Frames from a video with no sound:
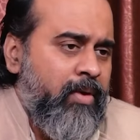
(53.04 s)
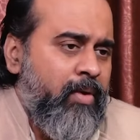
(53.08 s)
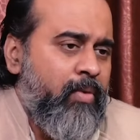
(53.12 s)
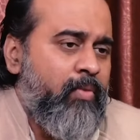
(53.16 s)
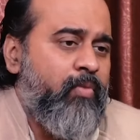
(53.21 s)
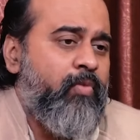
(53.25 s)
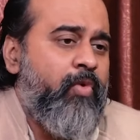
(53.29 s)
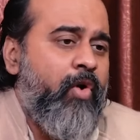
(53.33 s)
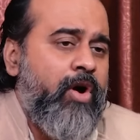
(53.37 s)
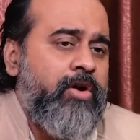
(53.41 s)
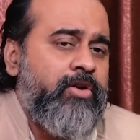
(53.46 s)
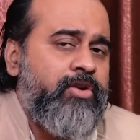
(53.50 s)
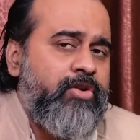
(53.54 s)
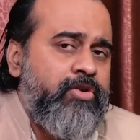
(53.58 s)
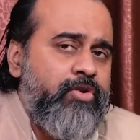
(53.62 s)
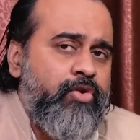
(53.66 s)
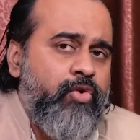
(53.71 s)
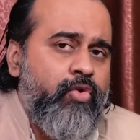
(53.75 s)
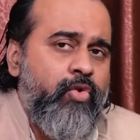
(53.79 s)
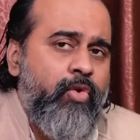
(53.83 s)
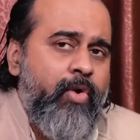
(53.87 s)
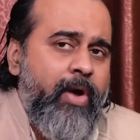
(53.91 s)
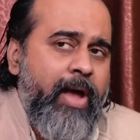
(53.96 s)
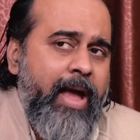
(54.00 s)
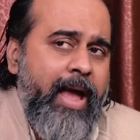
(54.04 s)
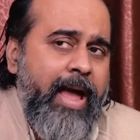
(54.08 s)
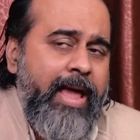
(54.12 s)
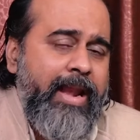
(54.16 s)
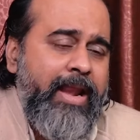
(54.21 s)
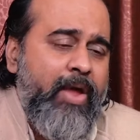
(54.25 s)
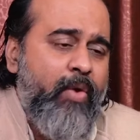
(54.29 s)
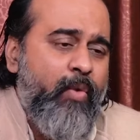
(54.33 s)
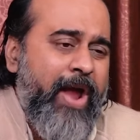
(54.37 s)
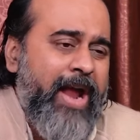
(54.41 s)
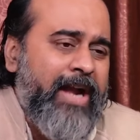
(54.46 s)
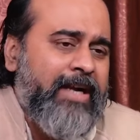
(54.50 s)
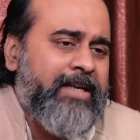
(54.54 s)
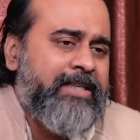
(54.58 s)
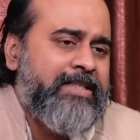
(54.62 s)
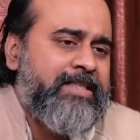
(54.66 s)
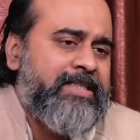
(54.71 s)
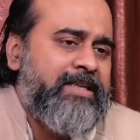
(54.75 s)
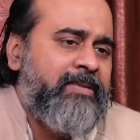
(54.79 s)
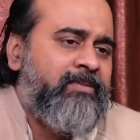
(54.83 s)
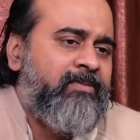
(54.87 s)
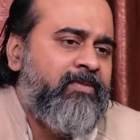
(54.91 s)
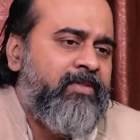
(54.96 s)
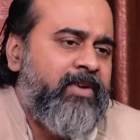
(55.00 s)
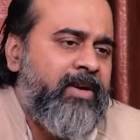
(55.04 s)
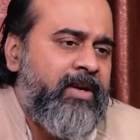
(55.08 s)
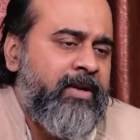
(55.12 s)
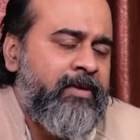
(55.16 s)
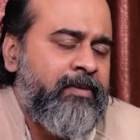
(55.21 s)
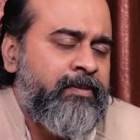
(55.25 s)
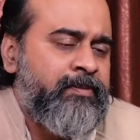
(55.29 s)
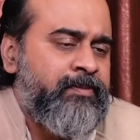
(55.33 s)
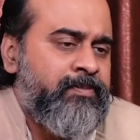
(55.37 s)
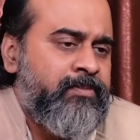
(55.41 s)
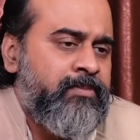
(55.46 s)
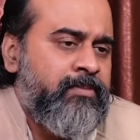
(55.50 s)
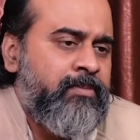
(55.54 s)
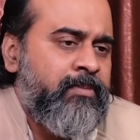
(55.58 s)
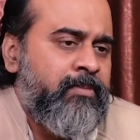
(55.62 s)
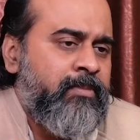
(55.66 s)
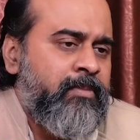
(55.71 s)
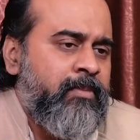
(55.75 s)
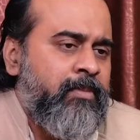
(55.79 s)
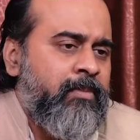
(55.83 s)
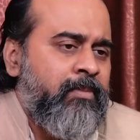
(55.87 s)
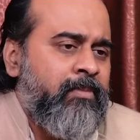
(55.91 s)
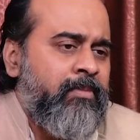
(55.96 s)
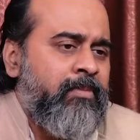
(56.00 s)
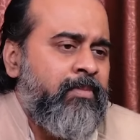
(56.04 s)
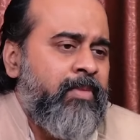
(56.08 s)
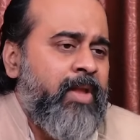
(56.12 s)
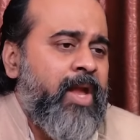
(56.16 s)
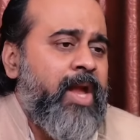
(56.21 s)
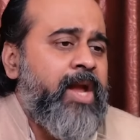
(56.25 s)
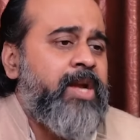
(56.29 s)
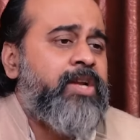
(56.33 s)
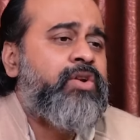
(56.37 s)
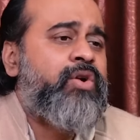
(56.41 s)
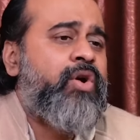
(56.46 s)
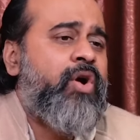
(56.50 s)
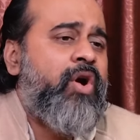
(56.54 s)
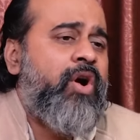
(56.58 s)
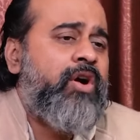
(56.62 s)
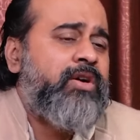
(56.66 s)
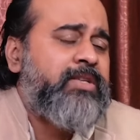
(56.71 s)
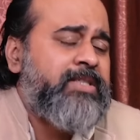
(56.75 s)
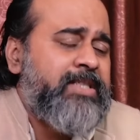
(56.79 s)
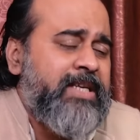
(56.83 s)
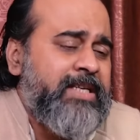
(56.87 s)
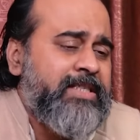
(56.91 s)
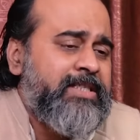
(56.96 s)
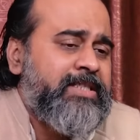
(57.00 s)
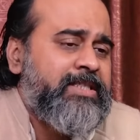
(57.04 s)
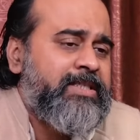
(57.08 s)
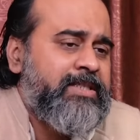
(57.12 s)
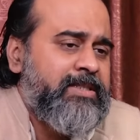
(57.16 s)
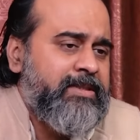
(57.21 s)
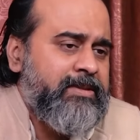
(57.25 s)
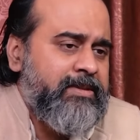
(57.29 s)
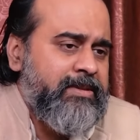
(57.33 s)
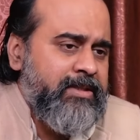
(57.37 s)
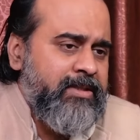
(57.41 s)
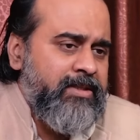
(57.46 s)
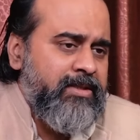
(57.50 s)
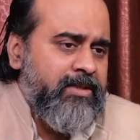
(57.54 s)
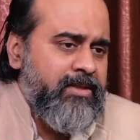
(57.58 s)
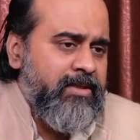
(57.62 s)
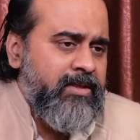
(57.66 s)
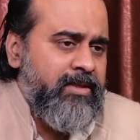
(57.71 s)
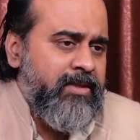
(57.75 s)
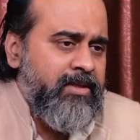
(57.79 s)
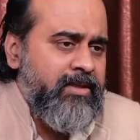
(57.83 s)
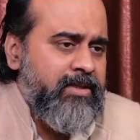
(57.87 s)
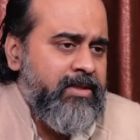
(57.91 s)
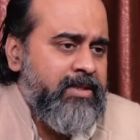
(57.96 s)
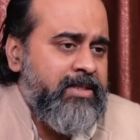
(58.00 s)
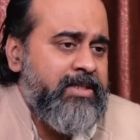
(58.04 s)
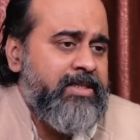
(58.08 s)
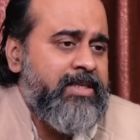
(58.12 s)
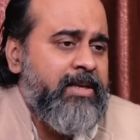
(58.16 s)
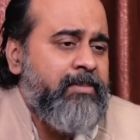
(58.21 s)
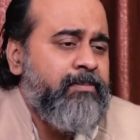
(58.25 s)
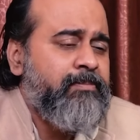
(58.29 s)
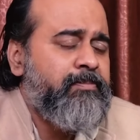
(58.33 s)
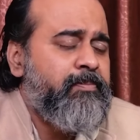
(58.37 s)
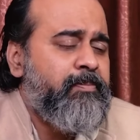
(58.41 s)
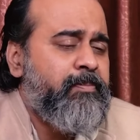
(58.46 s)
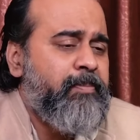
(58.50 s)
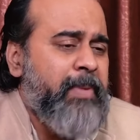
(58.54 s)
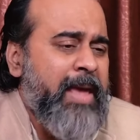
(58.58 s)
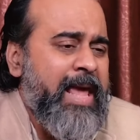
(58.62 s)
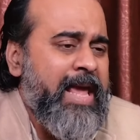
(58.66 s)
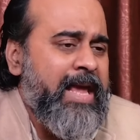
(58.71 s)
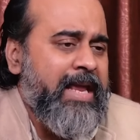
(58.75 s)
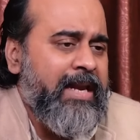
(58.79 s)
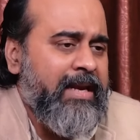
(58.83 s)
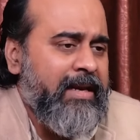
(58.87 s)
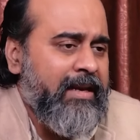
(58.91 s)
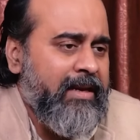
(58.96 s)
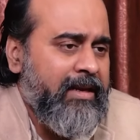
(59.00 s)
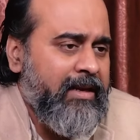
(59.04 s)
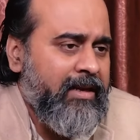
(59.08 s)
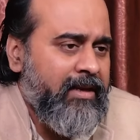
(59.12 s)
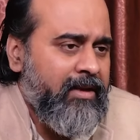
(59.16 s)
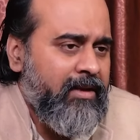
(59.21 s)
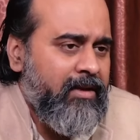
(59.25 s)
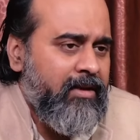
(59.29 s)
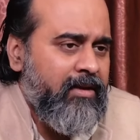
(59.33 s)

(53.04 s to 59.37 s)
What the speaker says: want to elevate someone, it causes some pain,